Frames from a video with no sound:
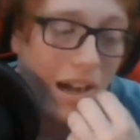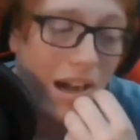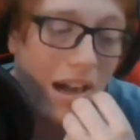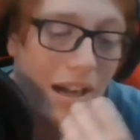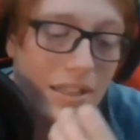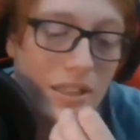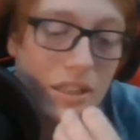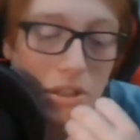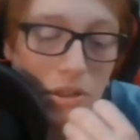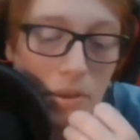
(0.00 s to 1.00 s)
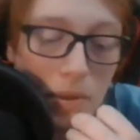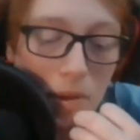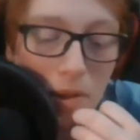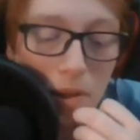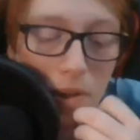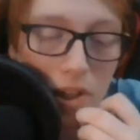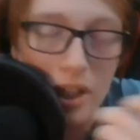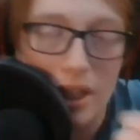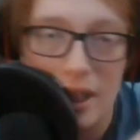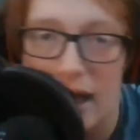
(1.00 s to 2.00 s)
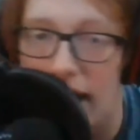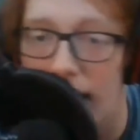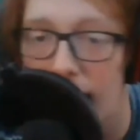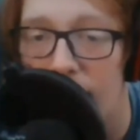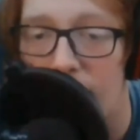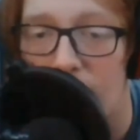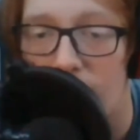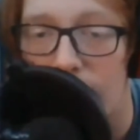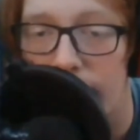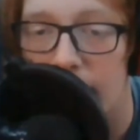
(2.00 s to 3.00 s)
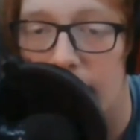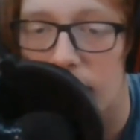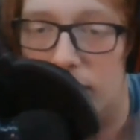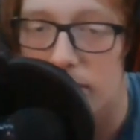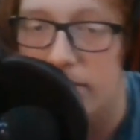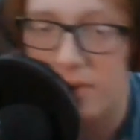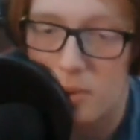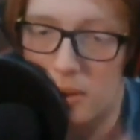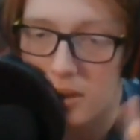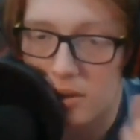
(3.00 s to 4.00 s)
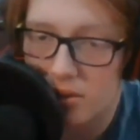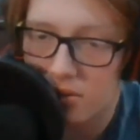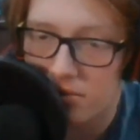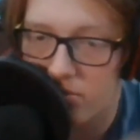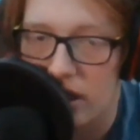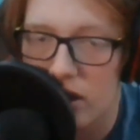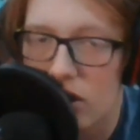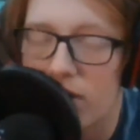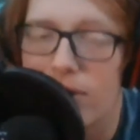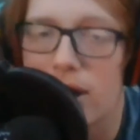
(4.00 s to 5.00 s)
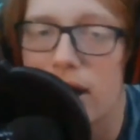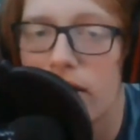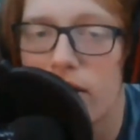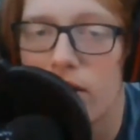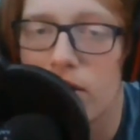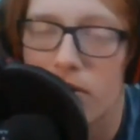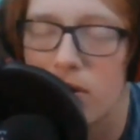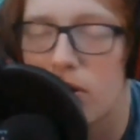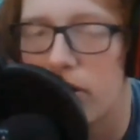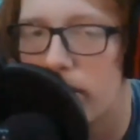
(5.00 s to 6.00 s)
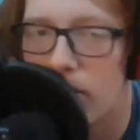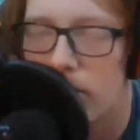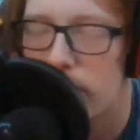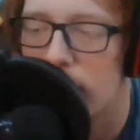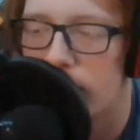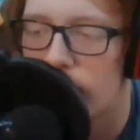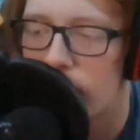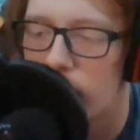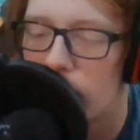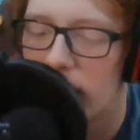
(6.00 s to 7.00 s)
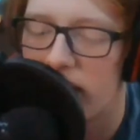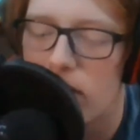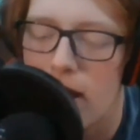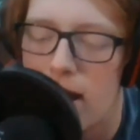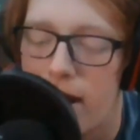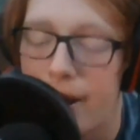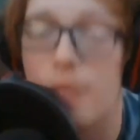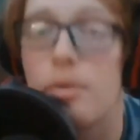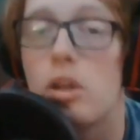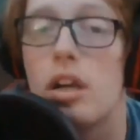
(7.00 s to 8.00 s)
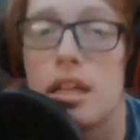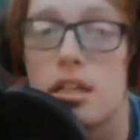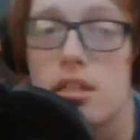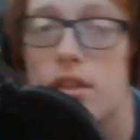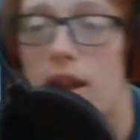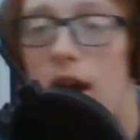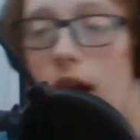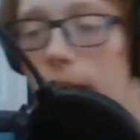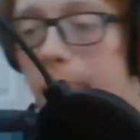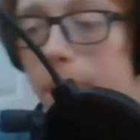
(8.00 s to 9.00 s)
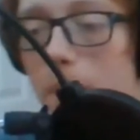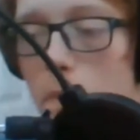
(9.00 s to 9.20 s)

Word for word: Uh, so, yeah. I know it's going to be a quick little minute-long video, two, three-minute-long video or whatever. Give me your ideas. Um,